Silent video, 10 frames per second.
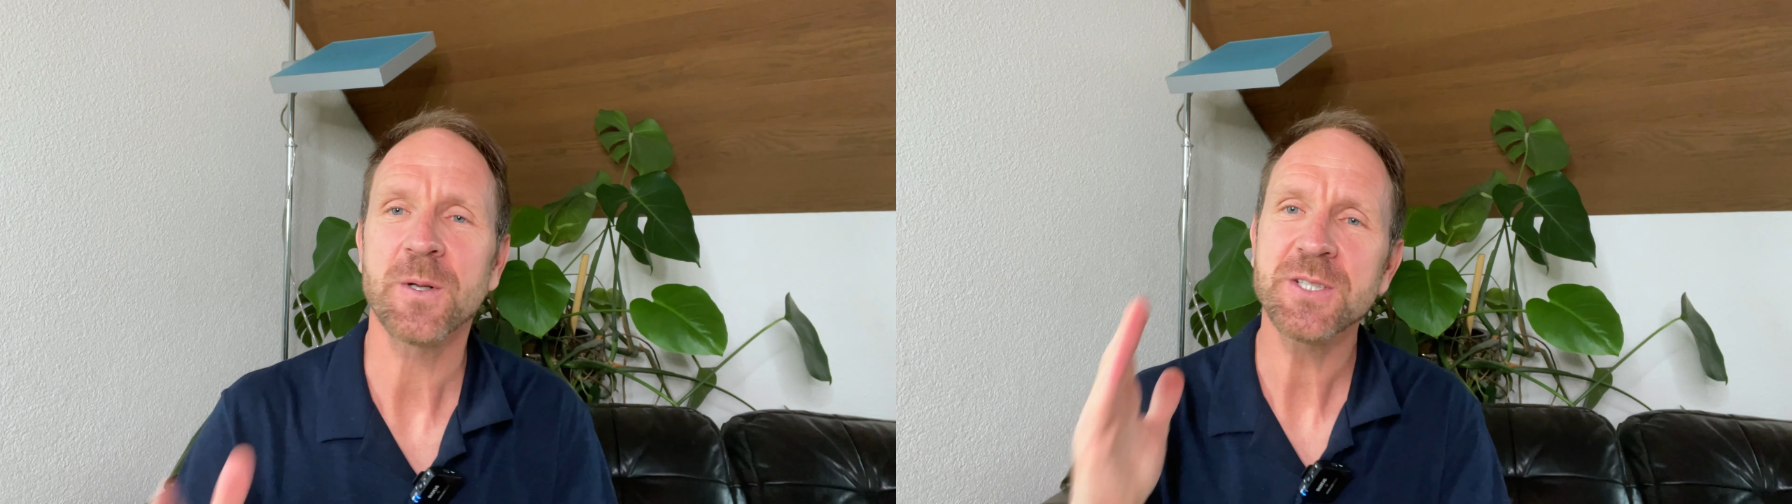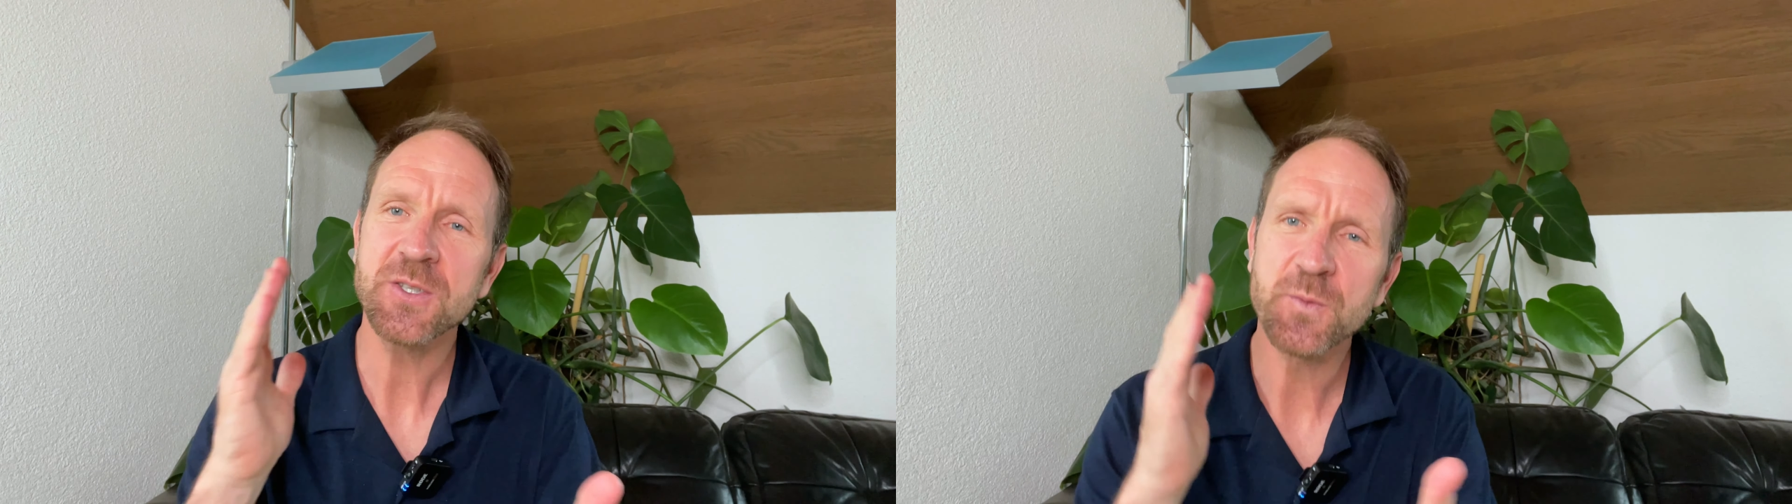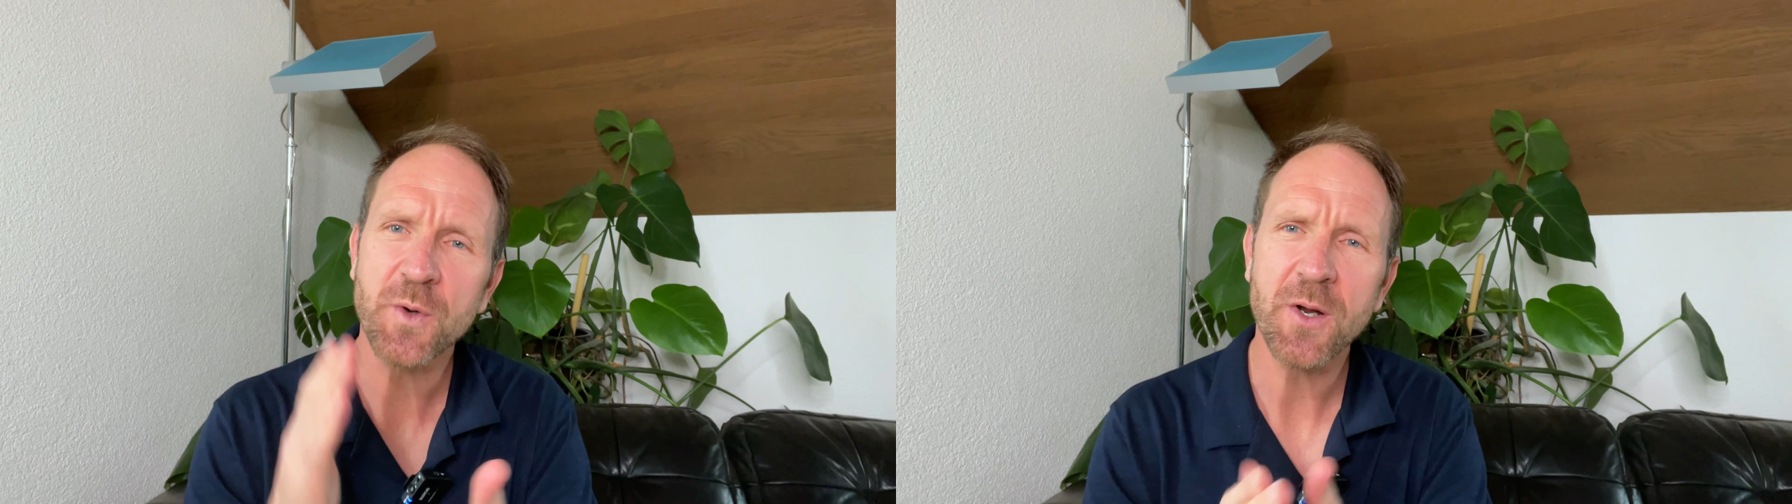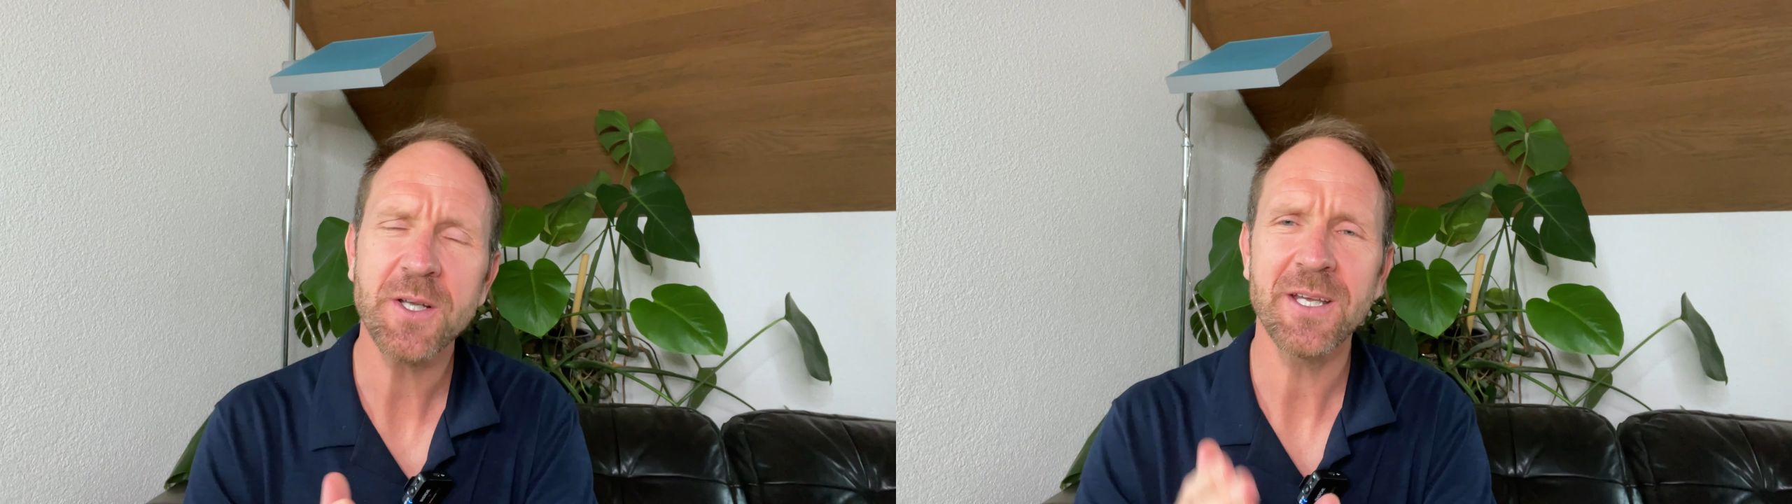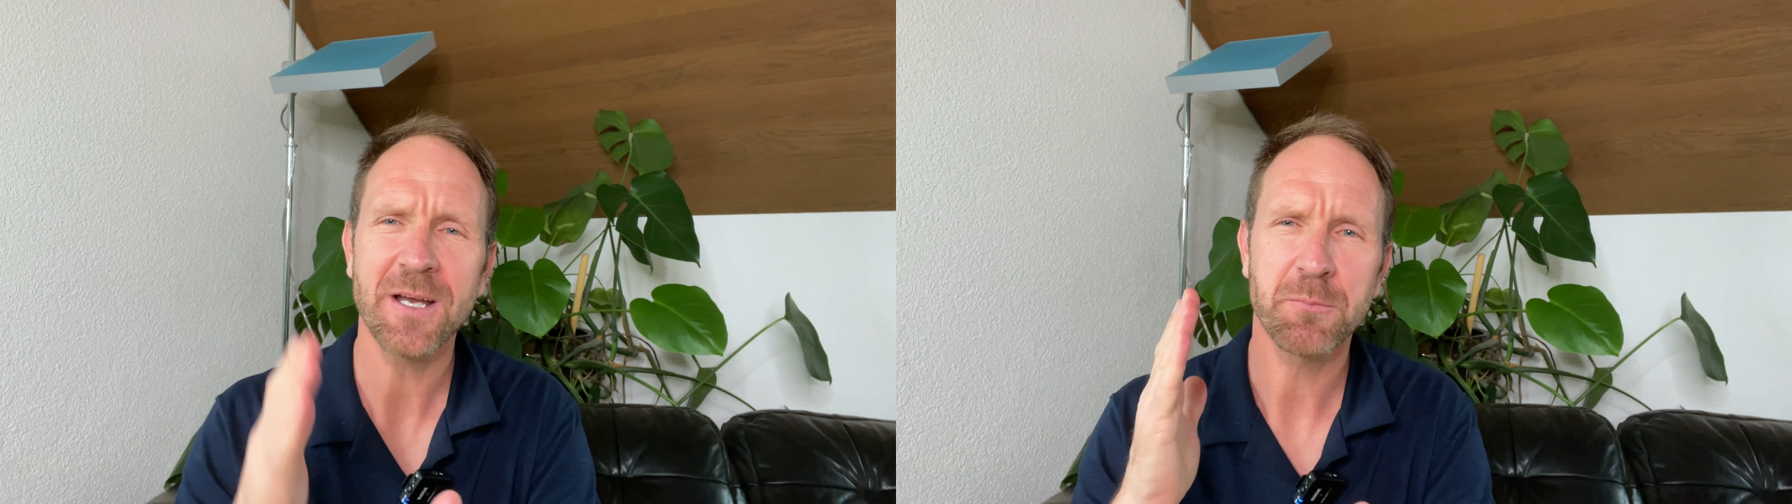she's
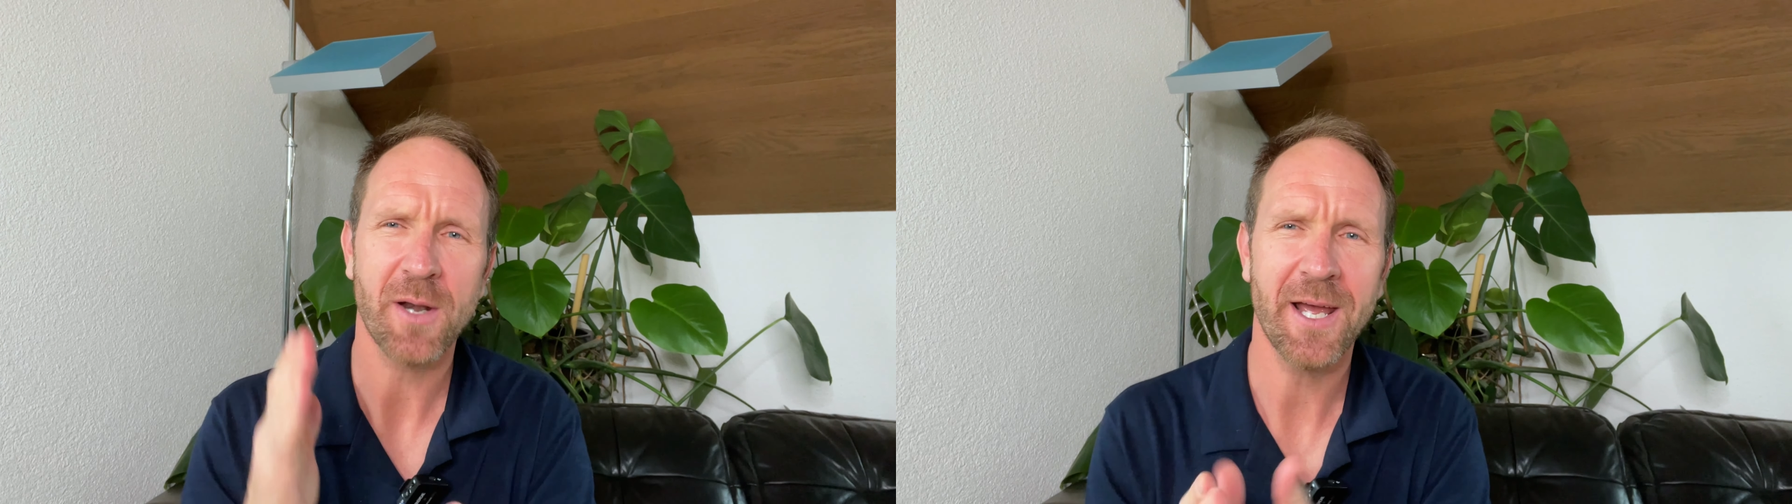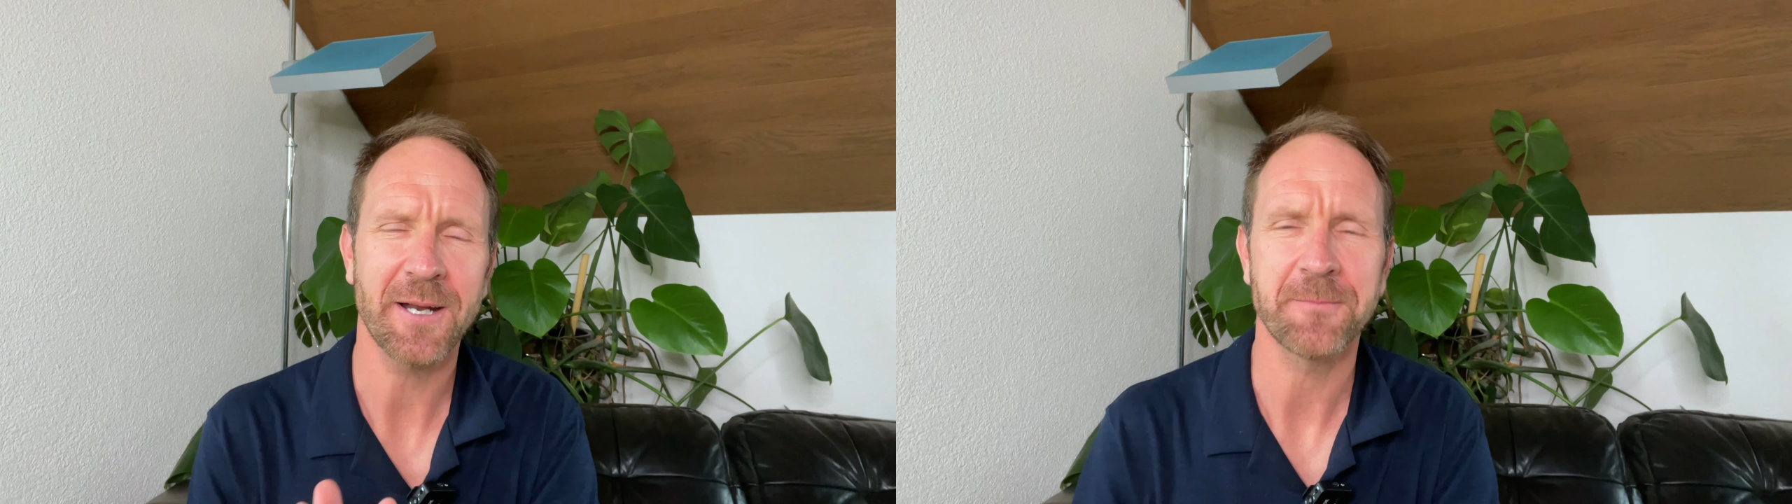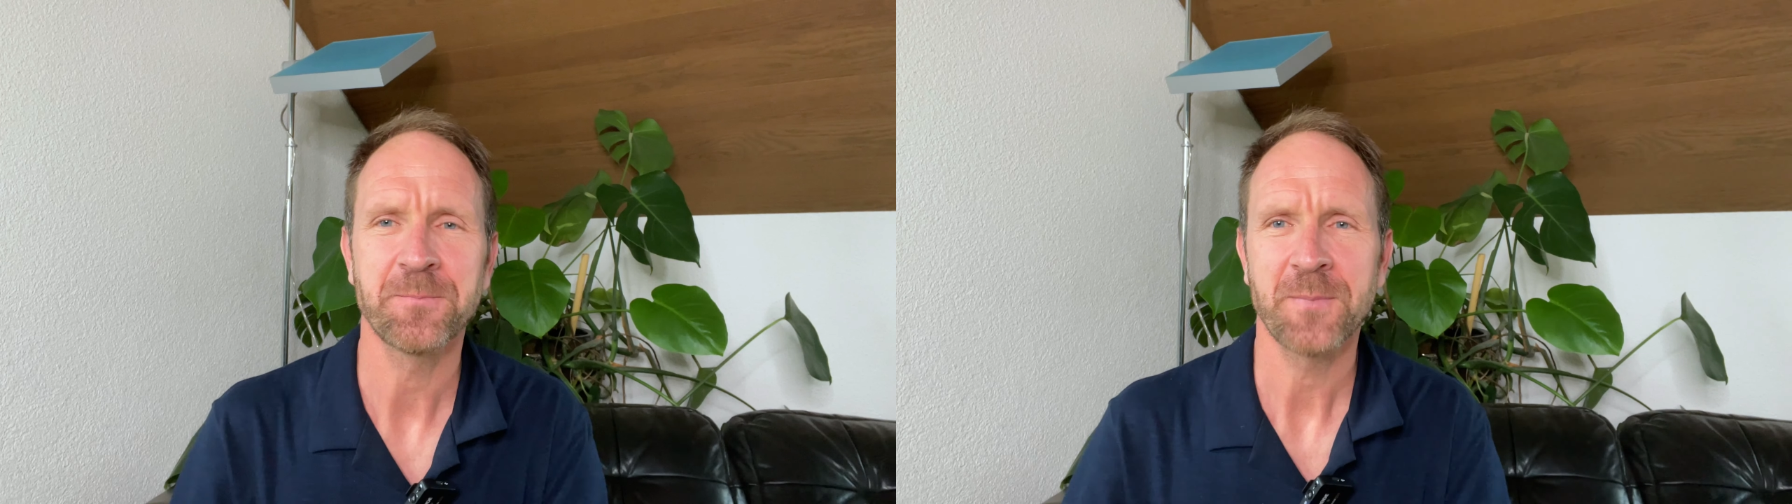working a plan.